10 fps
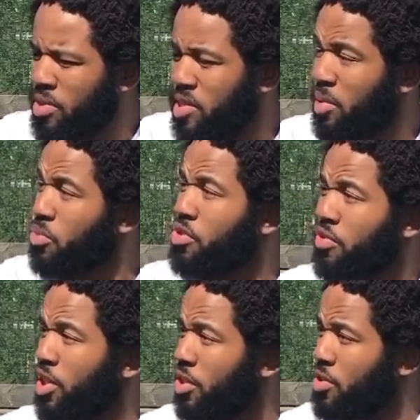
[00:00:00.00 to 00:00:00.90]
see more
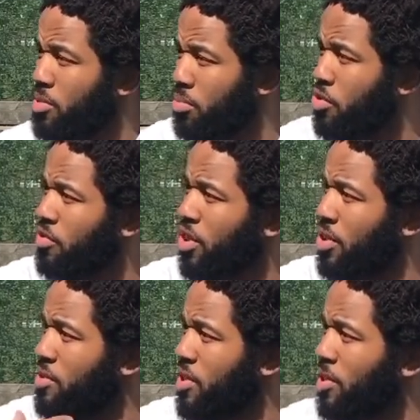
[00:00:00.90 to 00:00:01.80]
videos and more
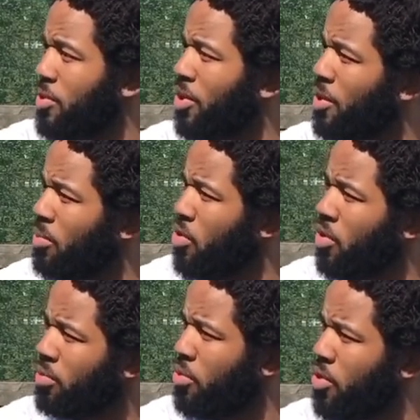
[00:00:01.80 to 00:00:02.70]
videos and they'll learn
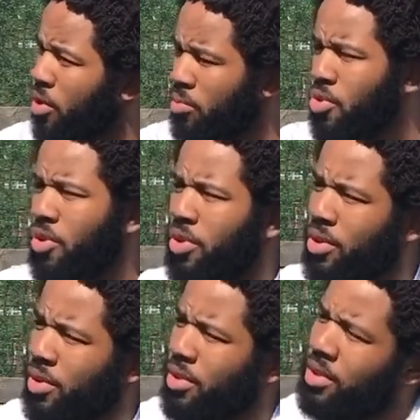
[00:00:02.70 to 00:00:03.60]
more and more and more.
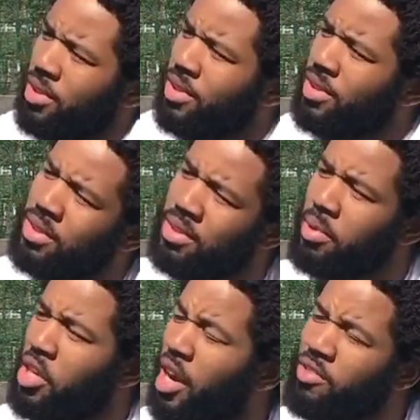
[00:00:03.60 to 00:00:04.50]

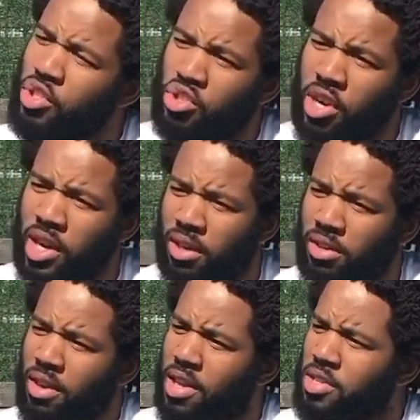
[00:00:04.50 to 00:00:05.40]
But you have to train.
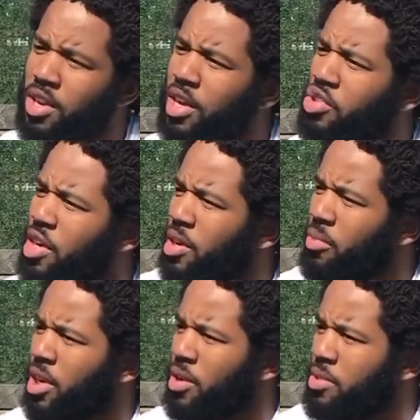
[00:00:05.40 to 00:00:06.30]
I started
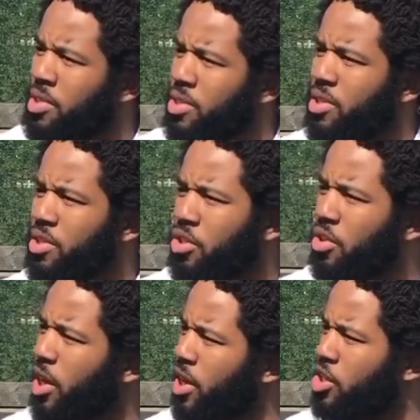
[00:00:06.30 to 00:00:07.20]
training when I was
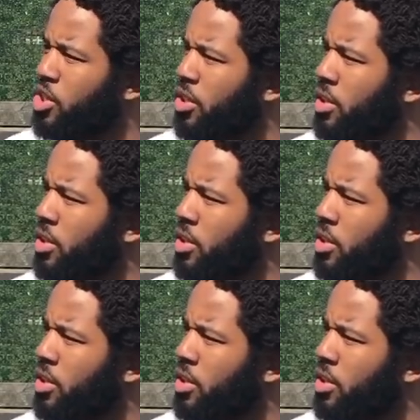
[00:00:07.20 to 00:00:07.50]
your age.